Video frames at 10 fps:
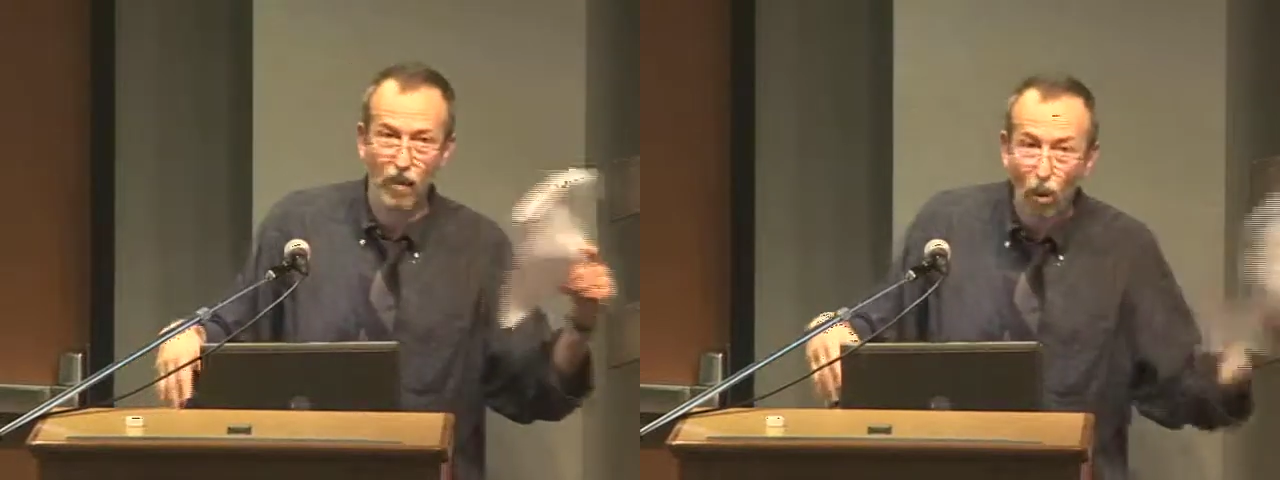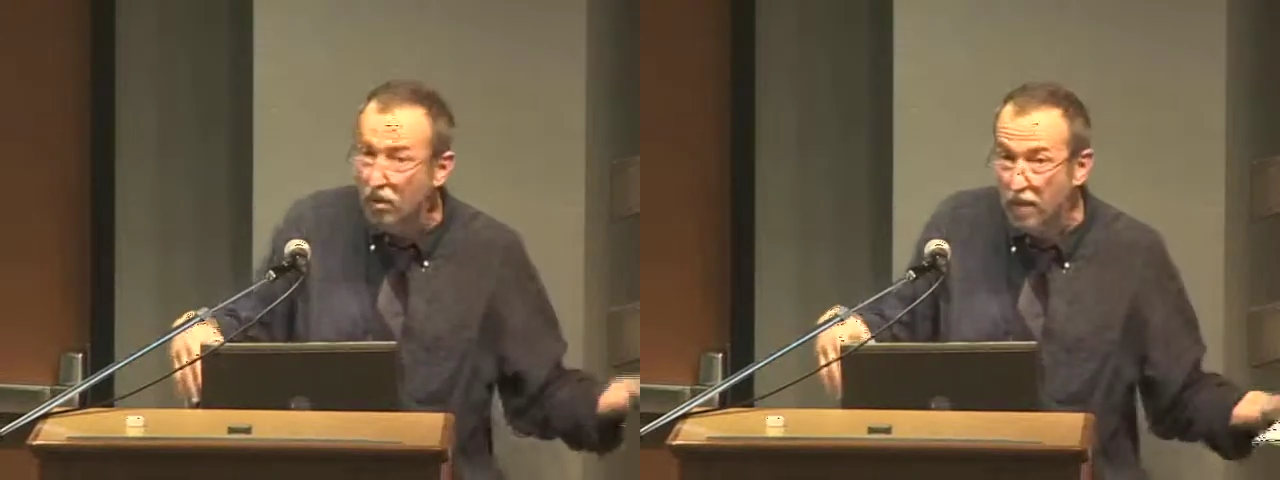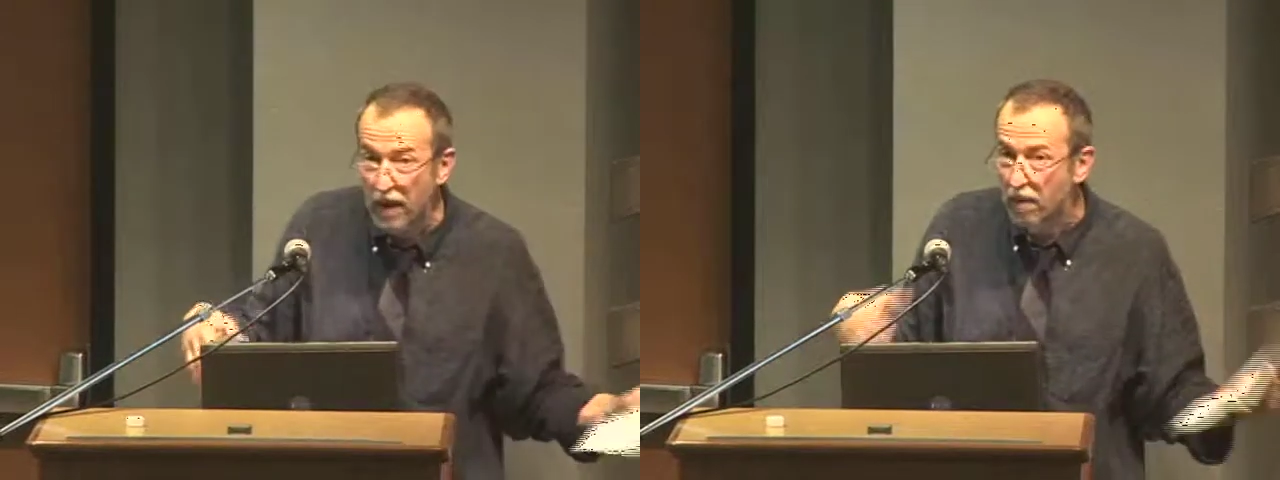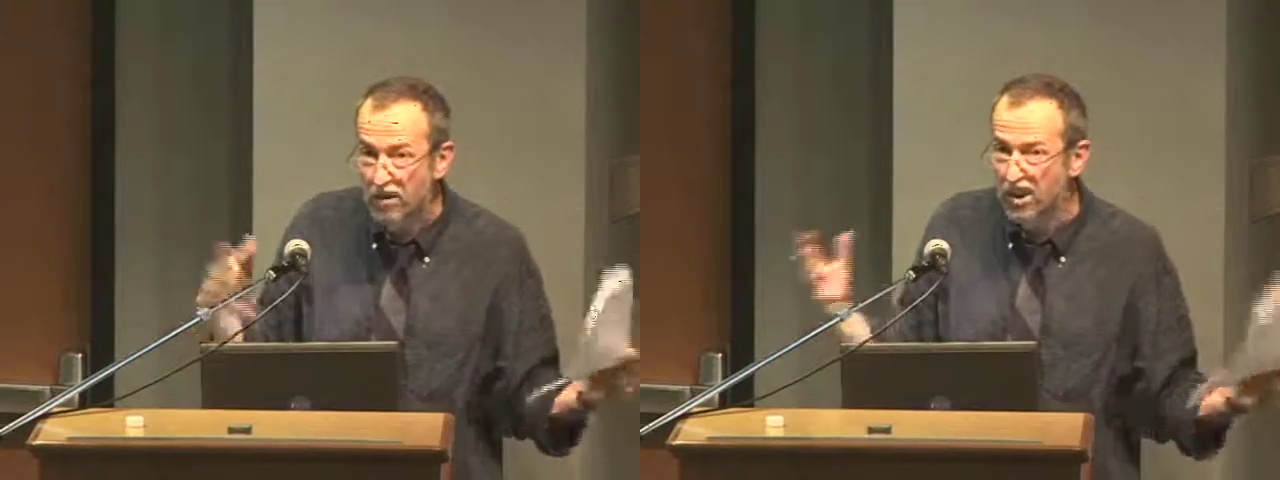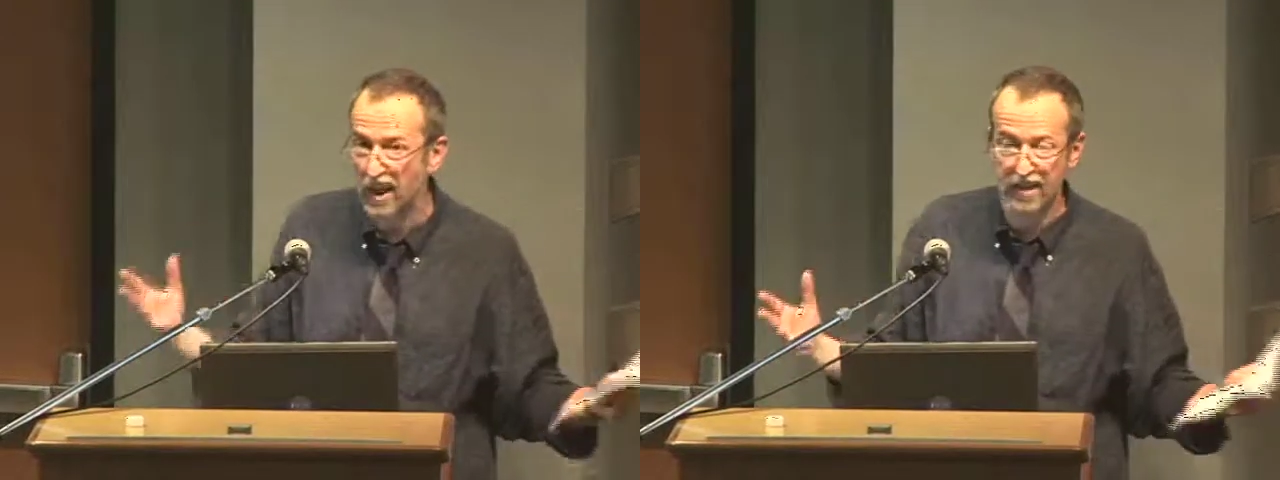old people
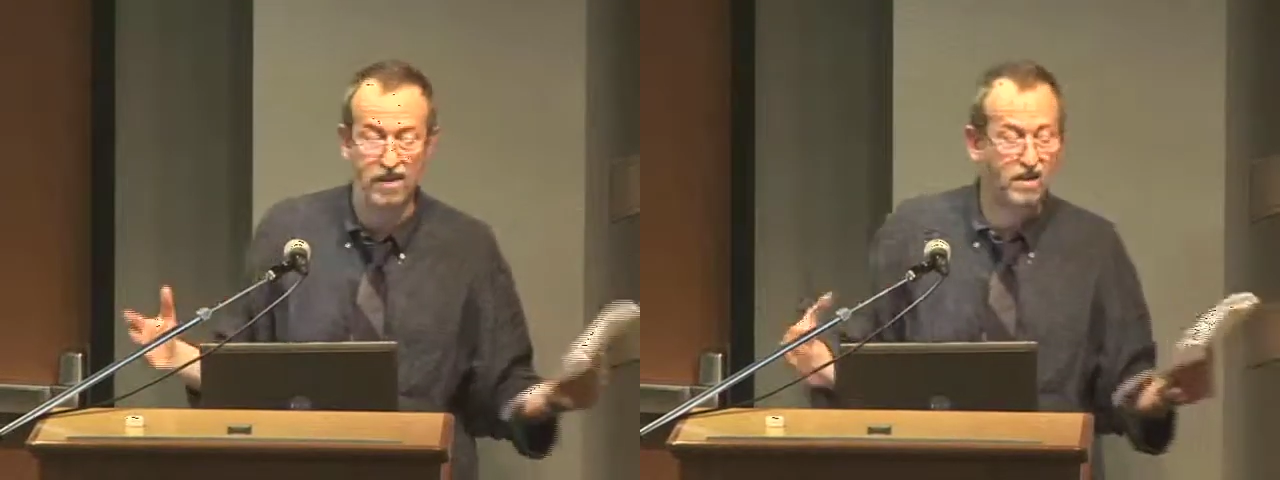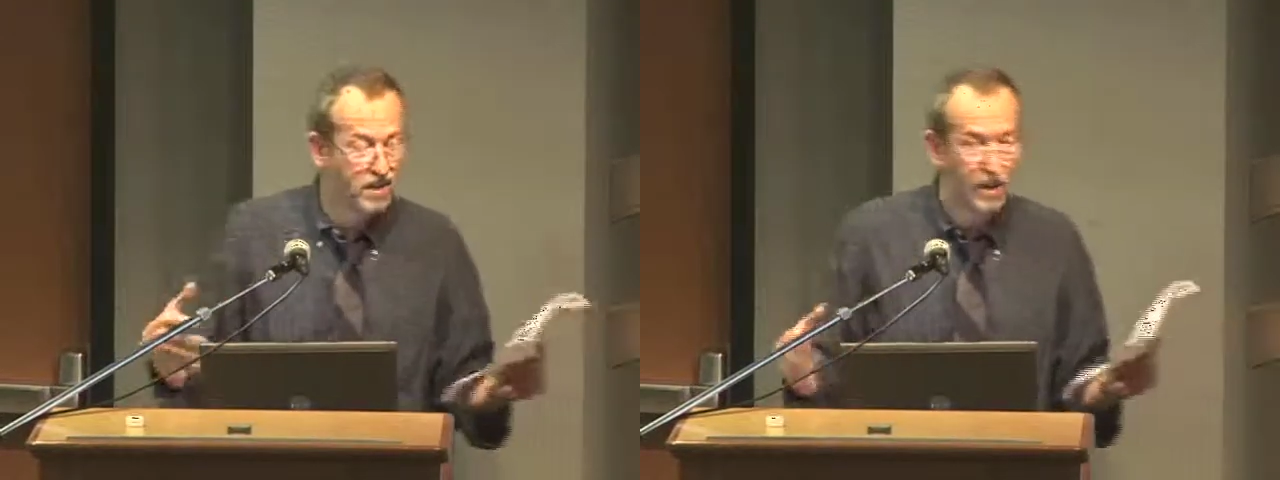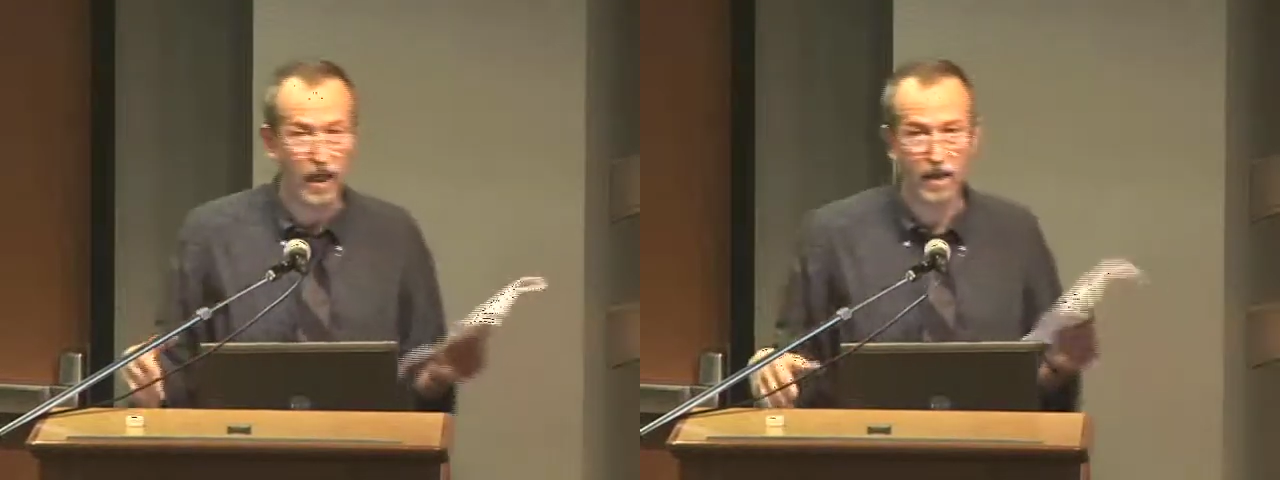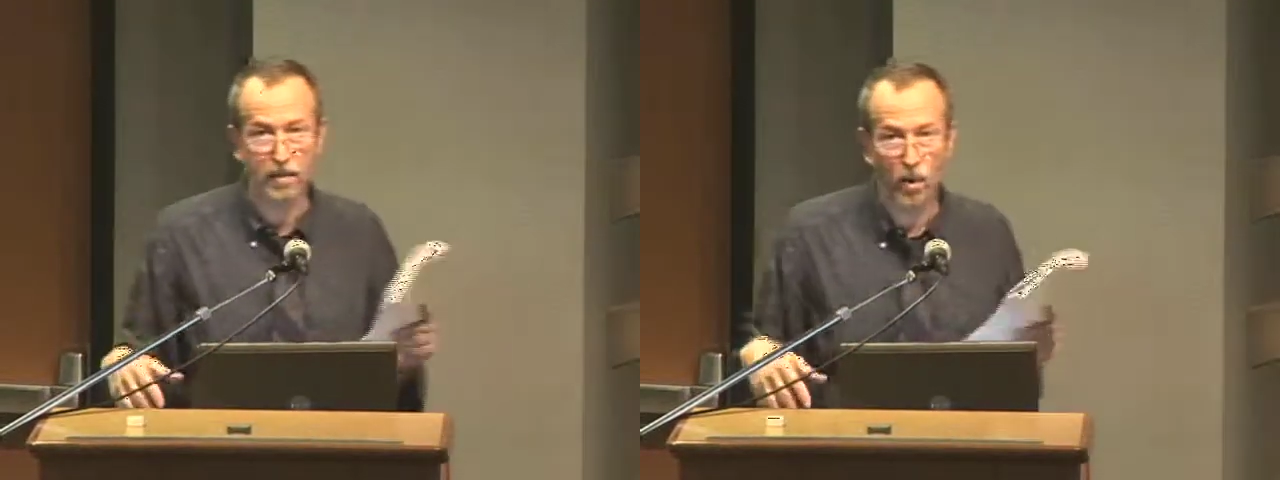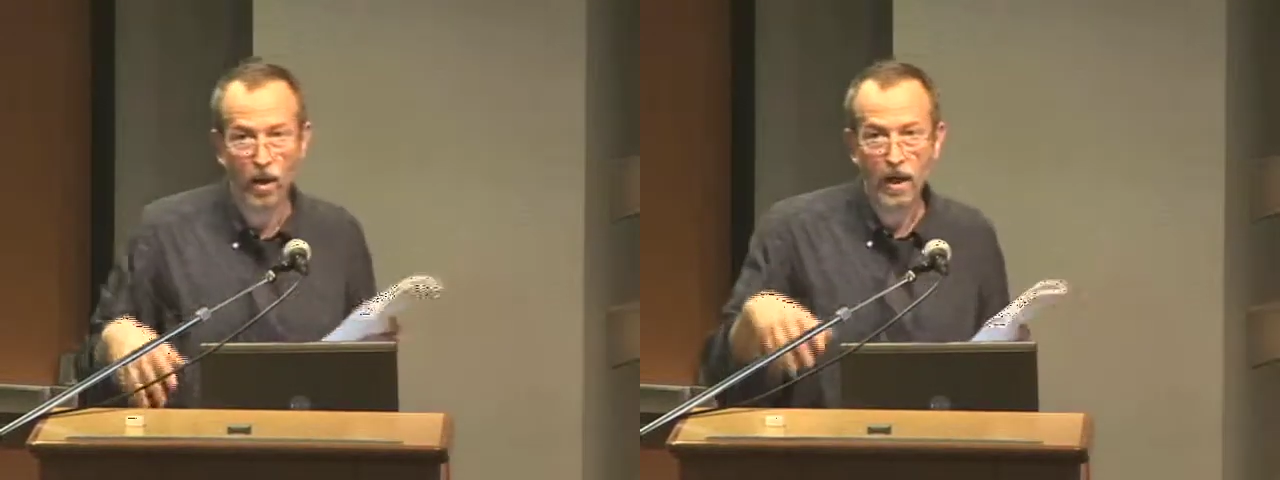she doesn't see
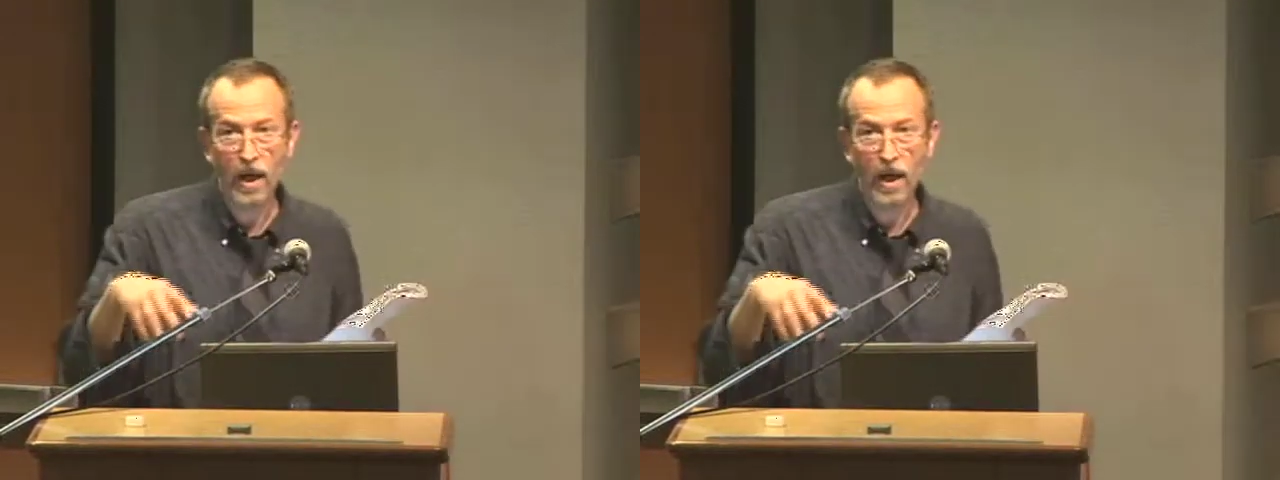anymore,